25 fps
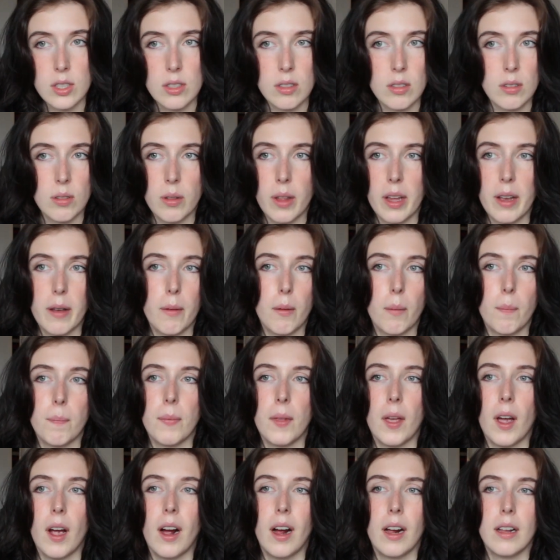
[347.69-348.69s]
So like
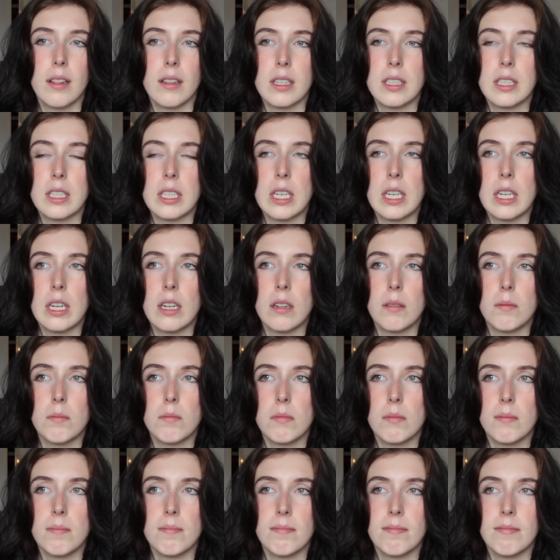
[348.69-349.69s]
I like to eat
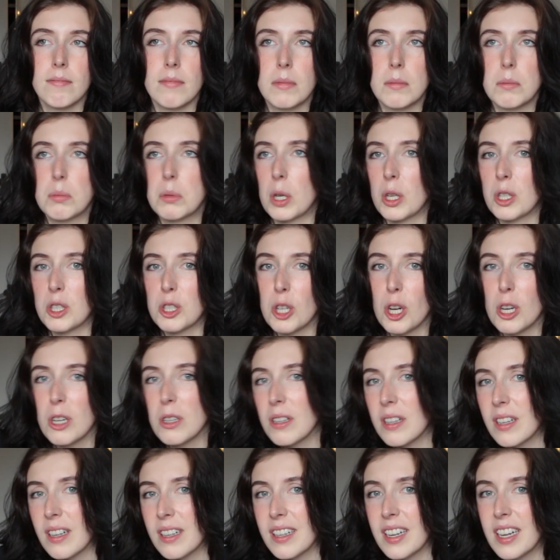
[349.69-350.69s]
dark
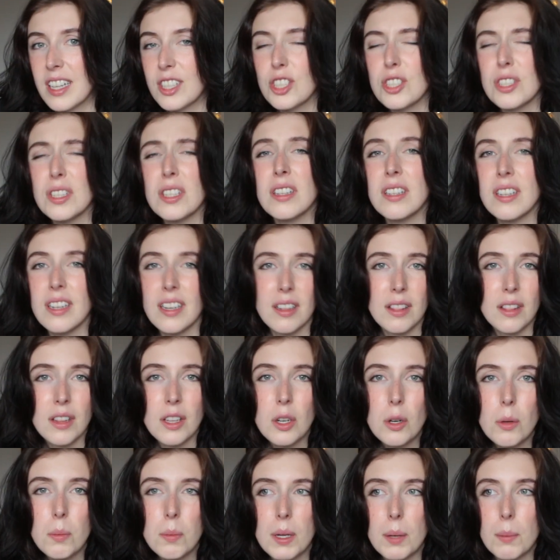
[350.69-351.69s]
chocolate at night, just like a
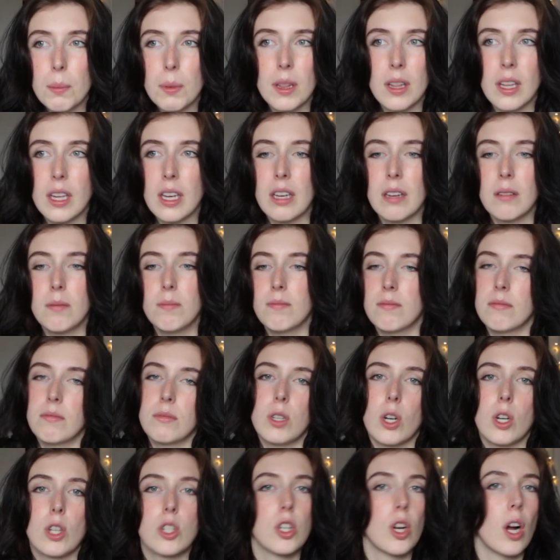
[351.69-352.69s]
little bit, but like
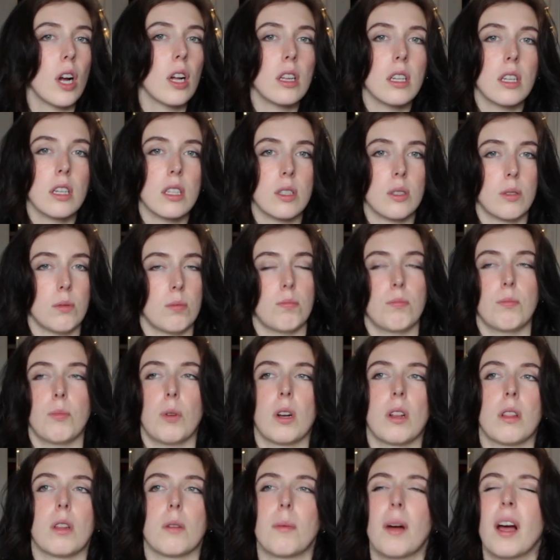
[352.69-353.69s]
dark chocolate is
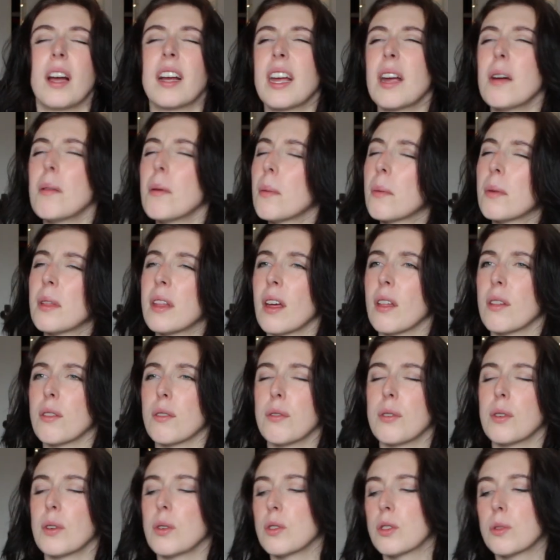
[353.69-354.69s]
one of them. I can't remember the other
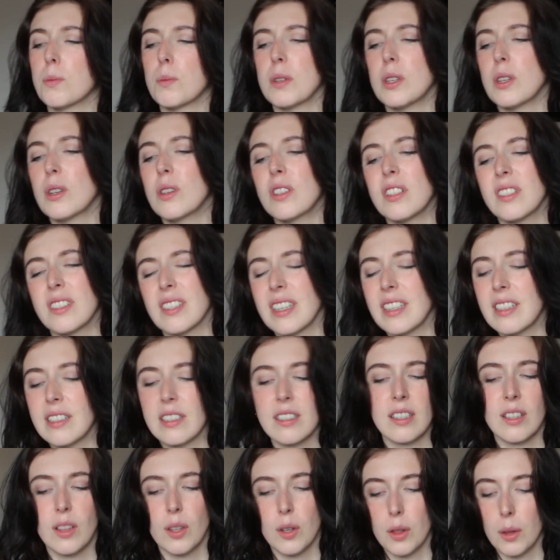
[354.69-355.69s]
foods, but you can just
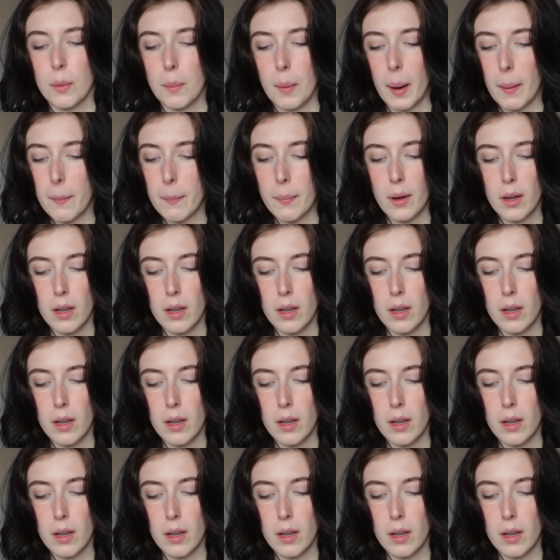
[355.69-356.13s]
easily look them up.